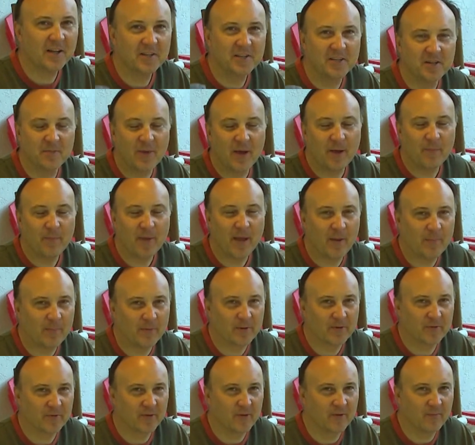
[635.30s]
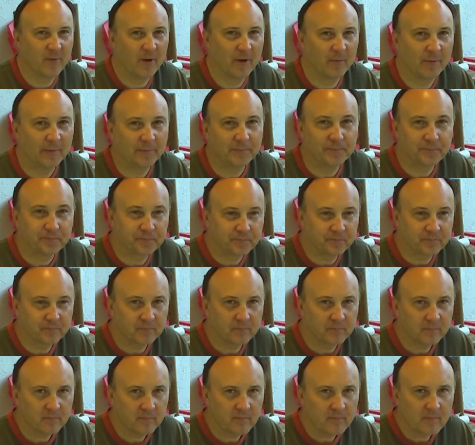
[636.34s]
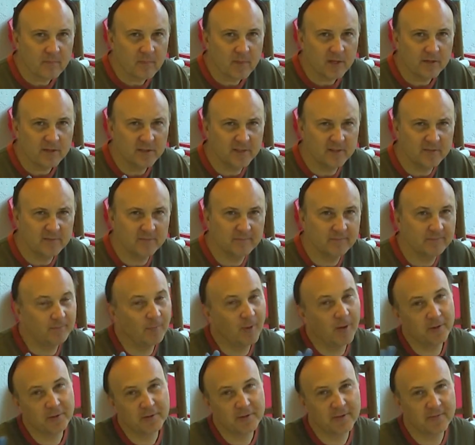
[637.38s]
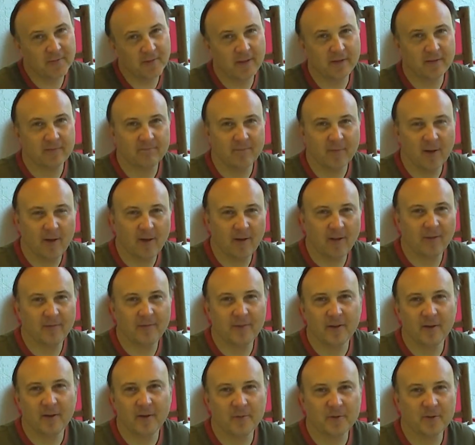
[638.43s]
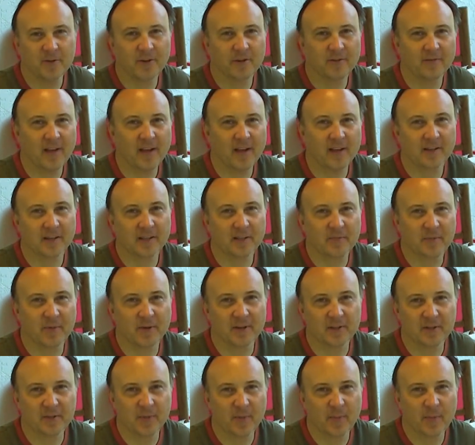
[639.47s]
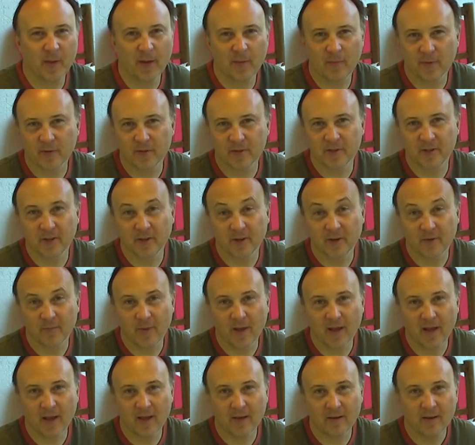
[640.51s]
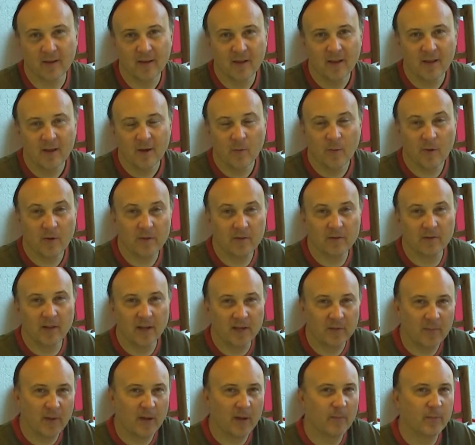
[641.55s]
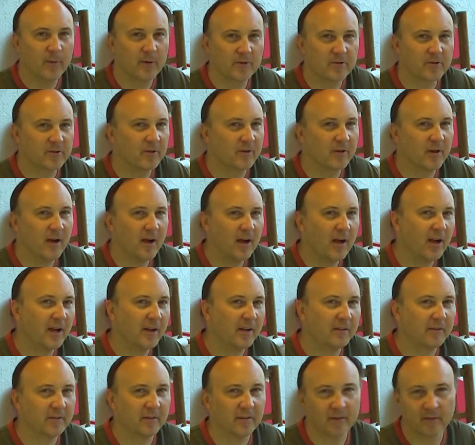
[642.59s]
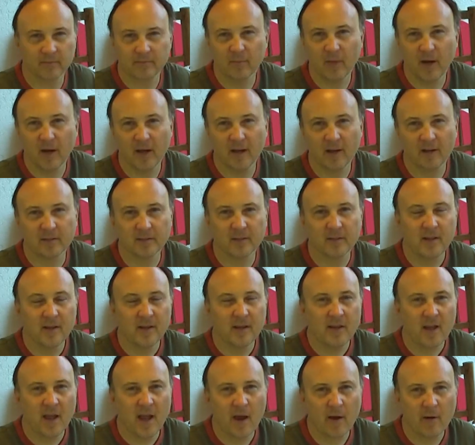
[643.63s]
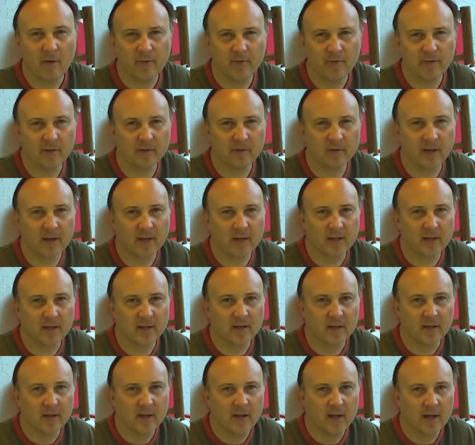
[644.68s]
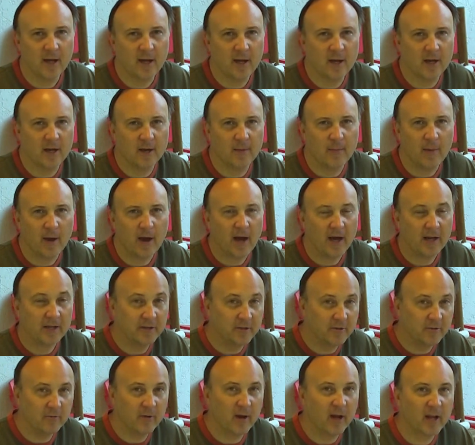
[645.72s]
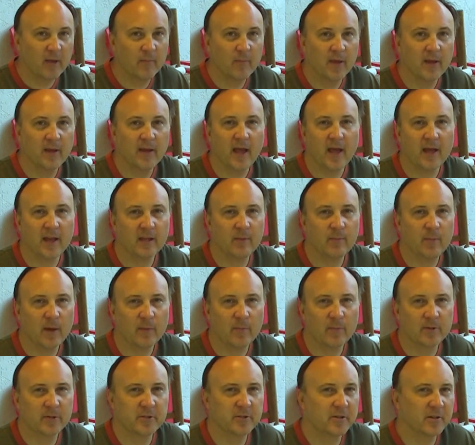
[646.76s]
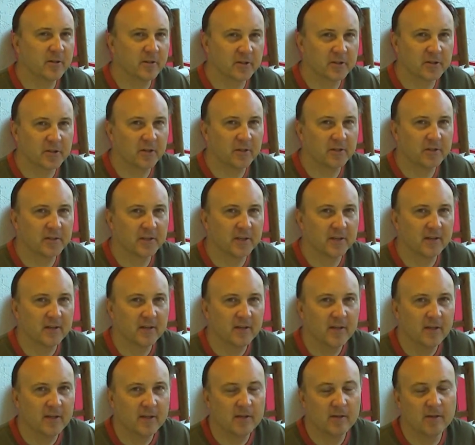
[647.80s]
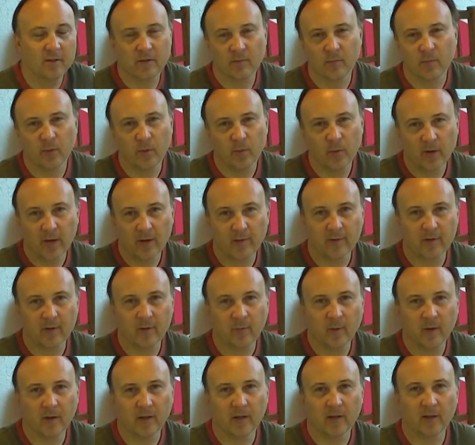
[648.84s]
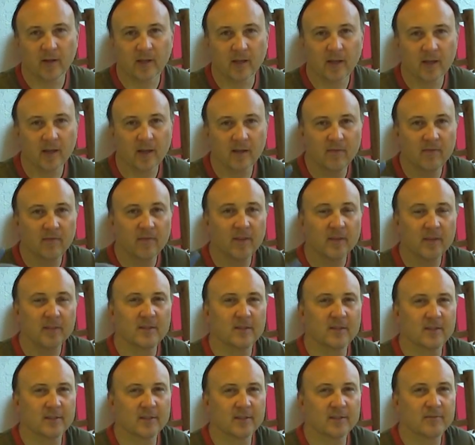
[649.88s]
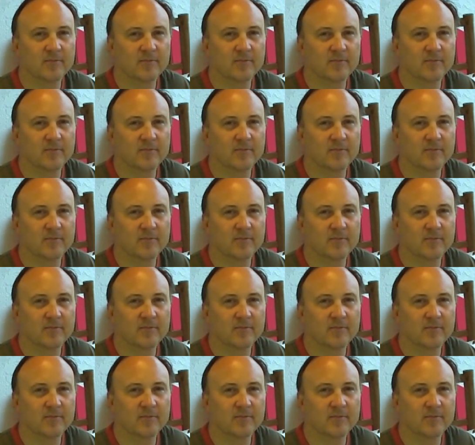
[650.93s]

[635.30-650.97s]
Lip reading: talk to you about peppers for a moment. Most of you, all of you, I'm sure have had experience with peppers, good or bad. Whether you like peppers or hot or mild, however you like it. I do recommend adding peppers to your salsa. You can put whatever you want in. Again, this